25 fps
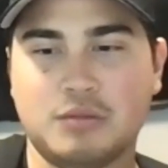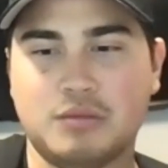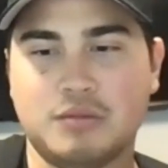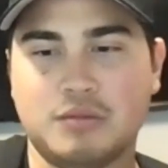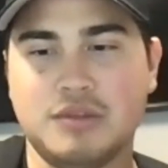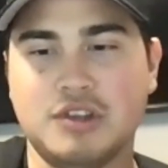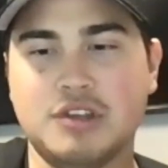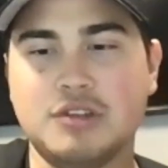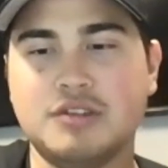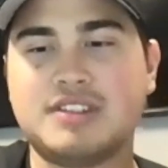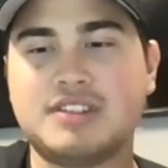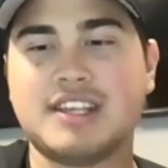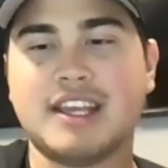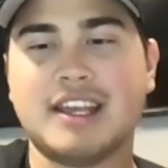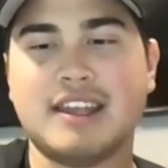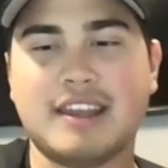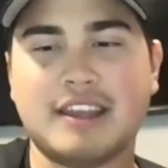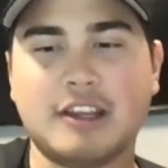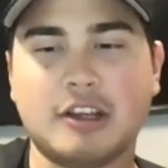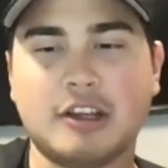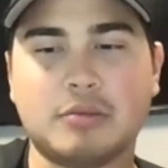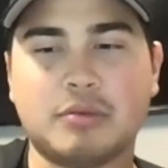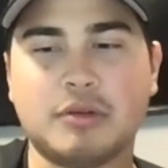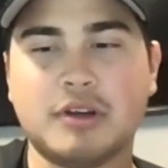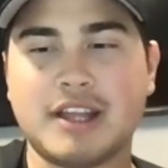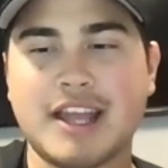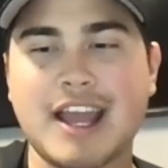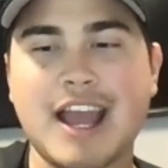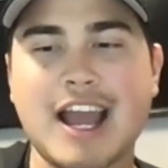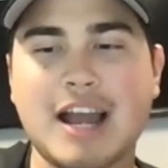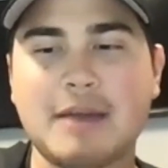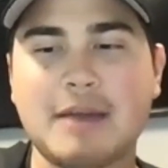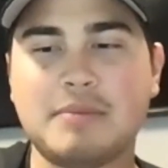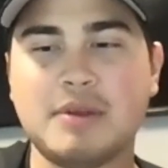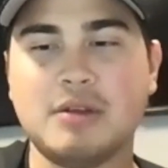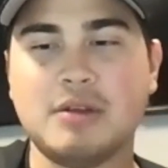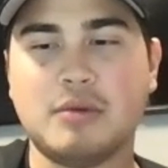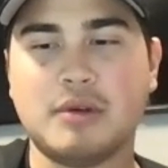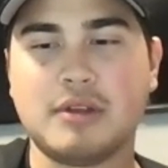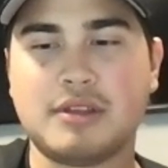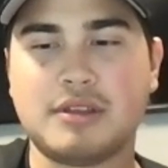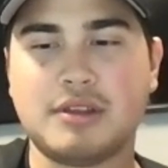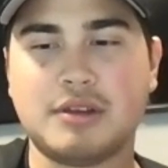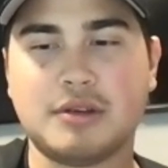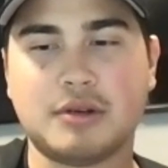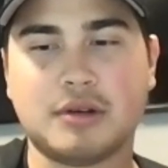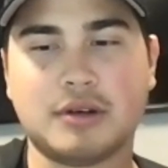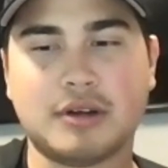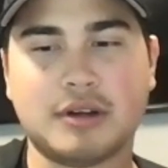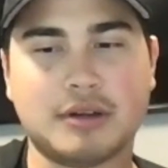you'd say that you're pretty happy with
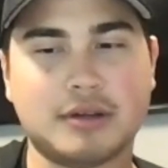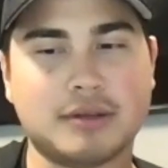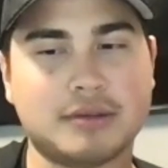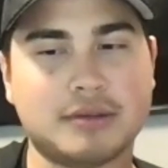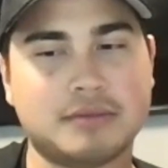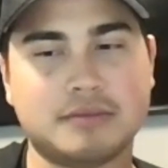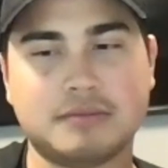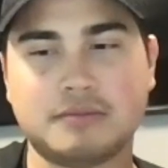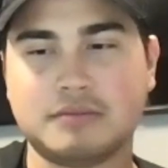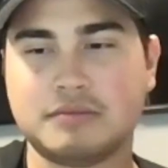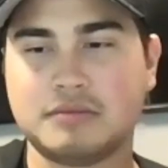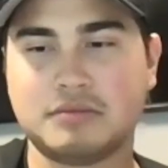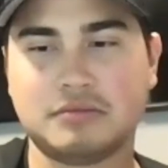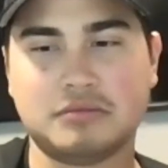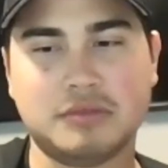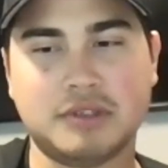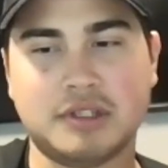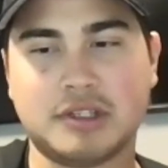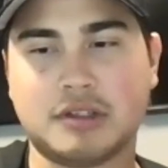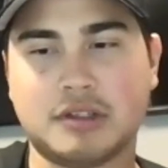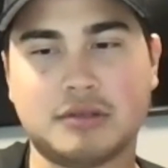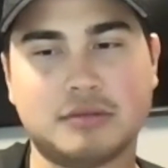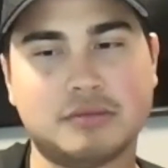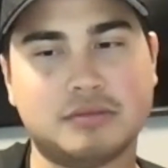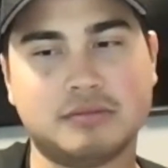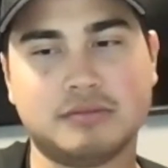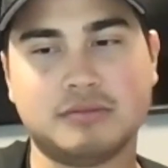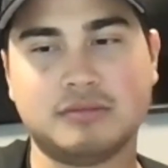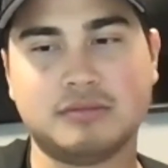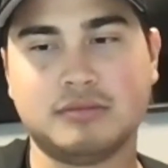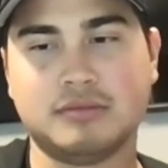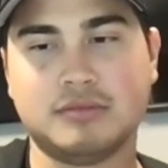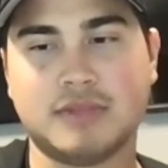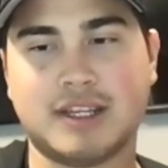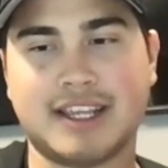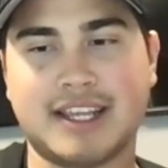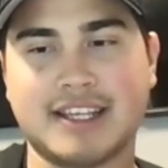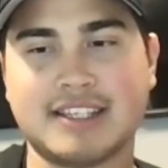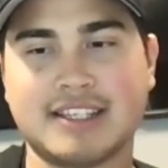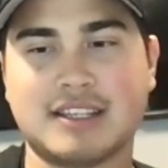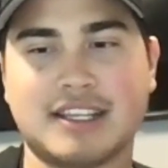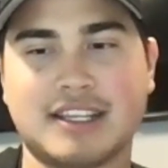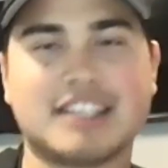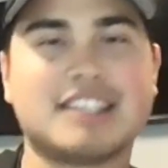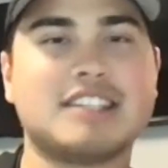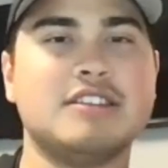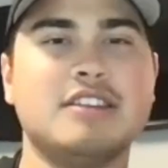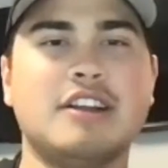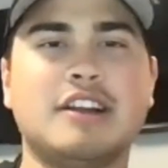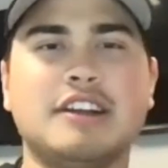your, you know, I guess
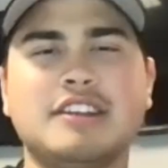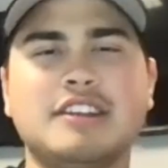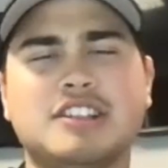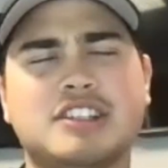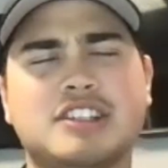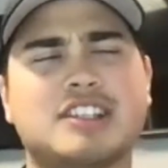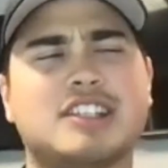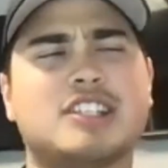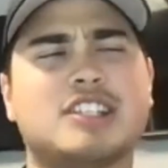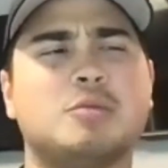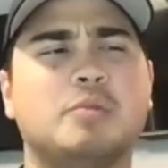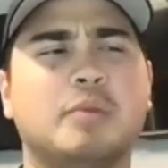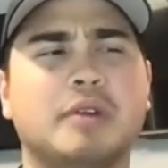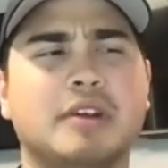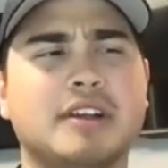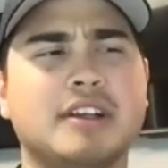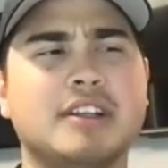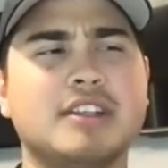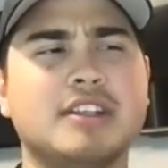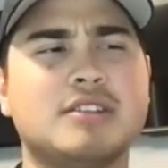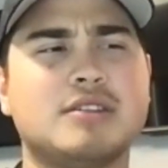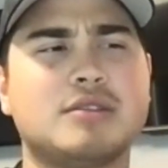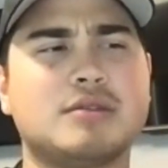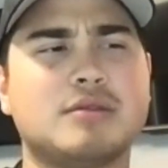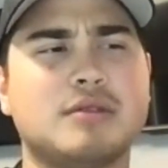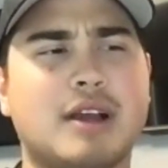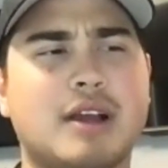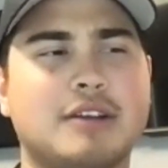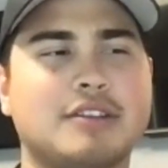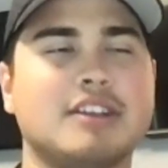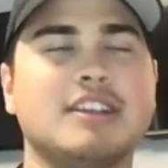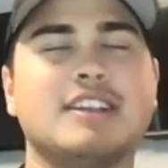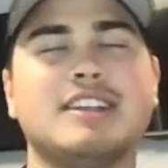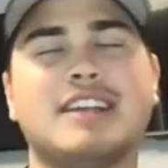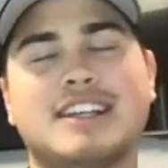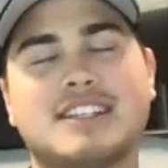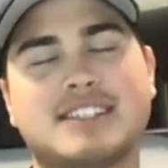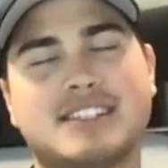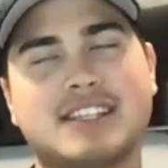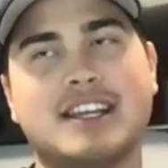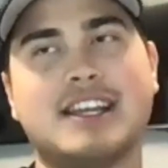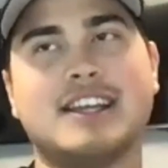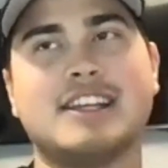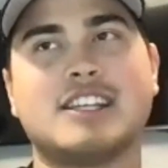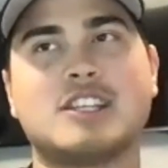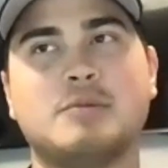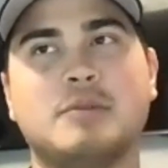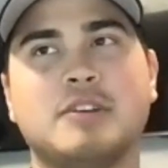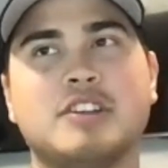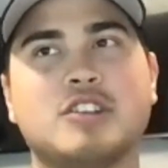not just experience. I was going to say
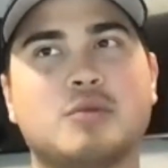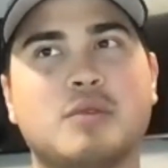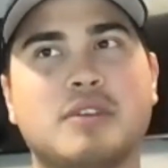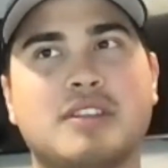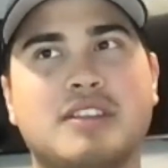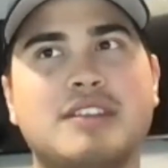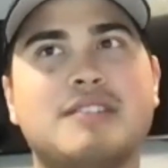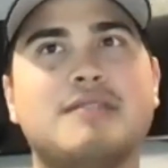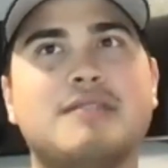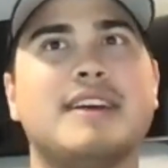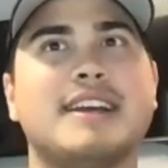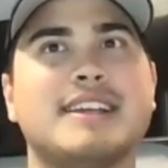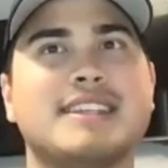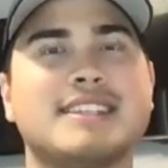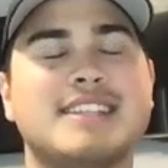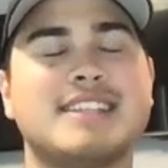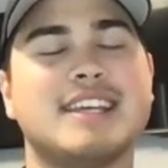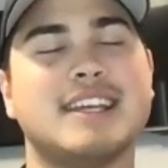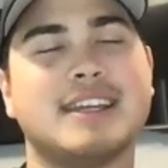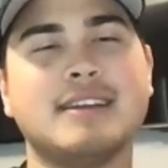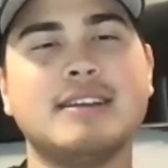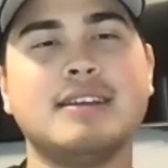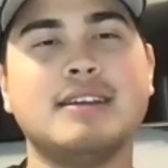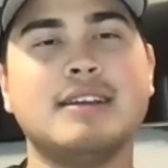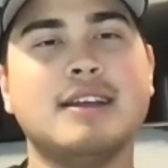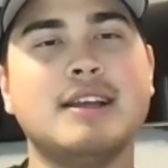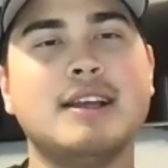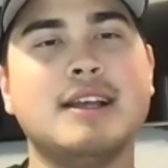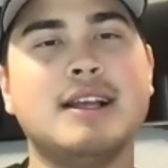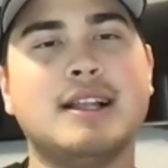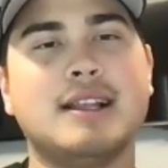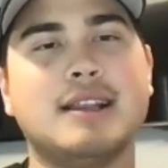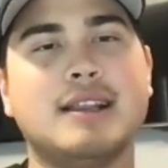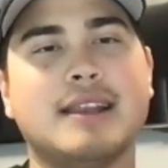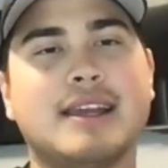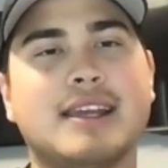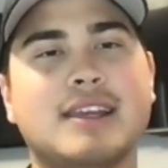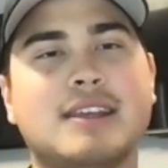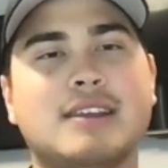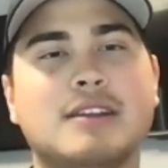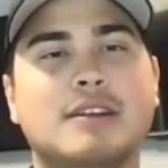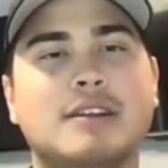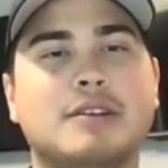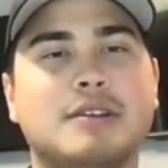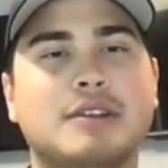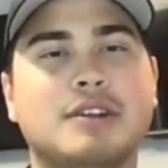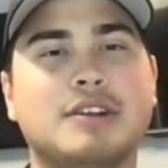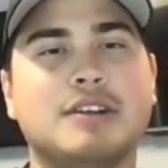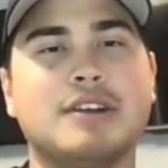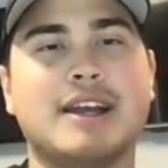experience with investing. Like,
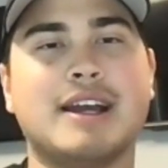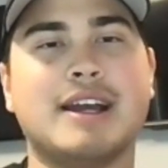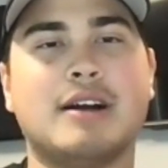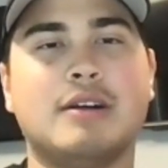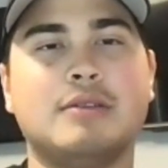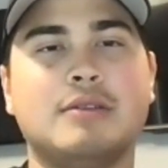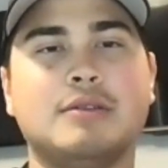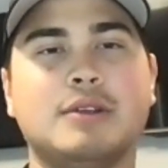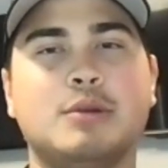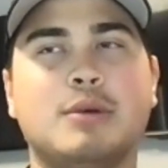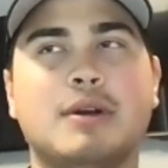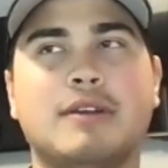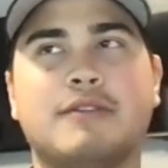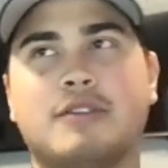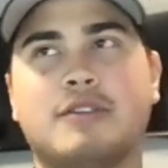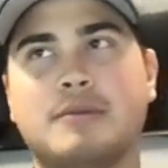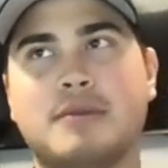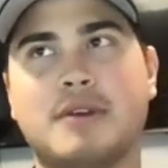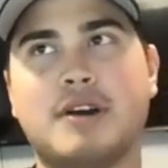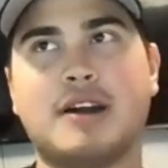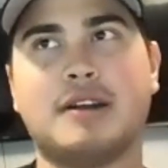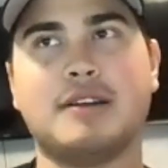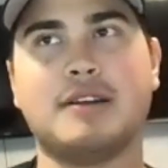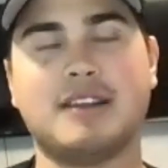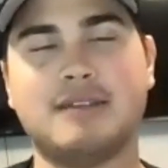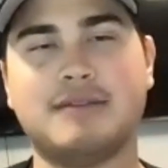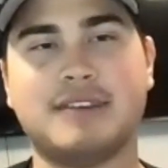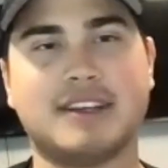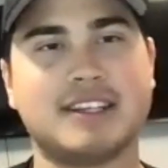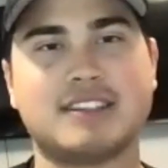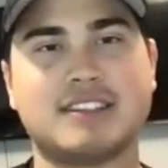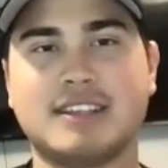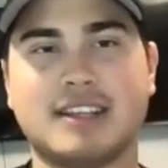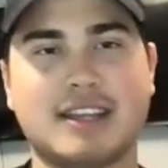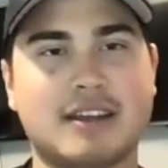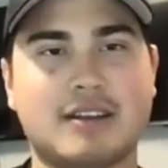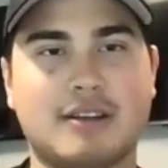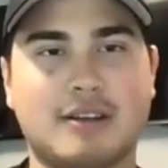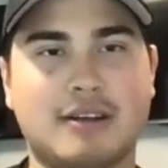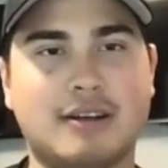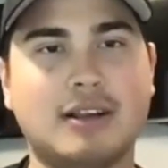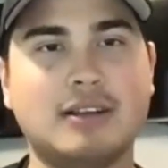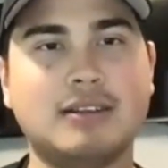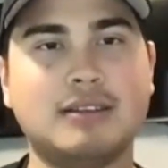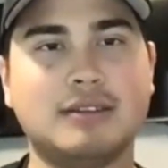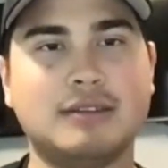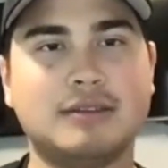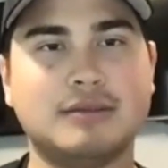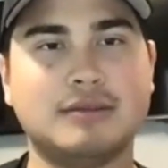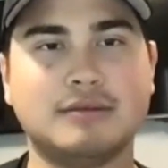you went from not investing at
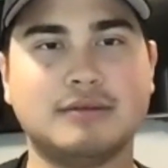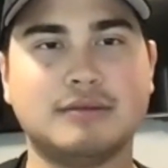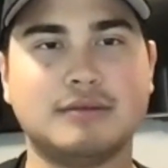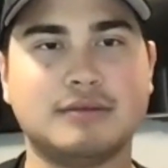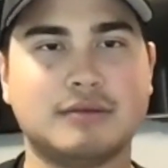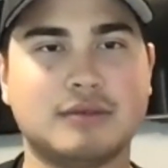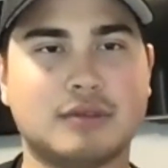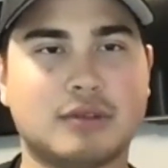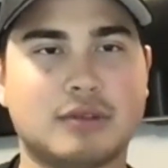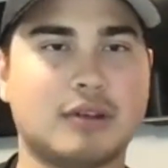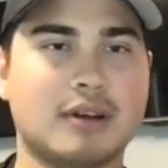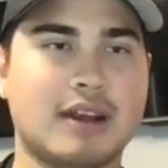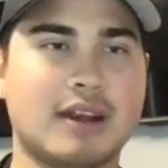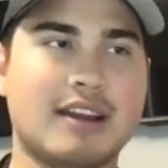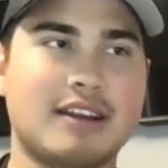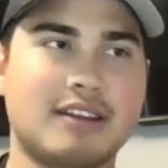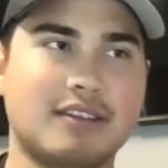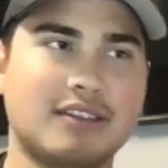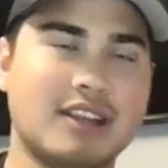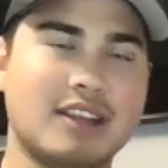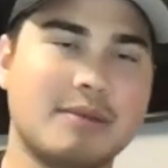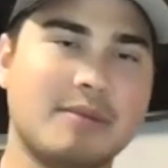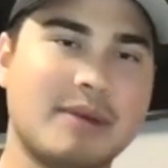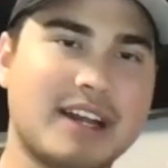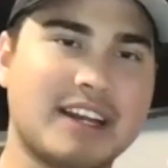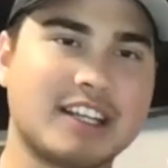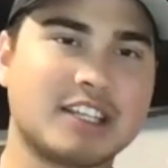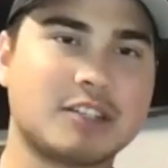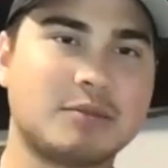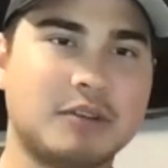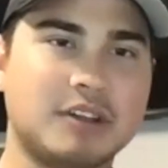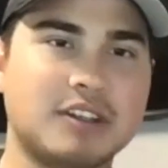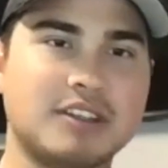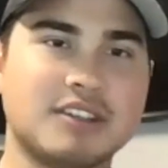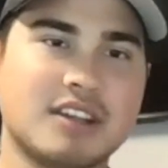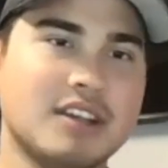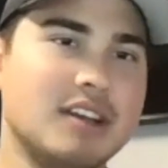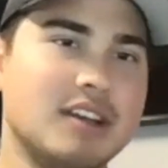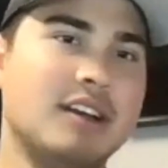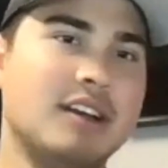all or having that bad experience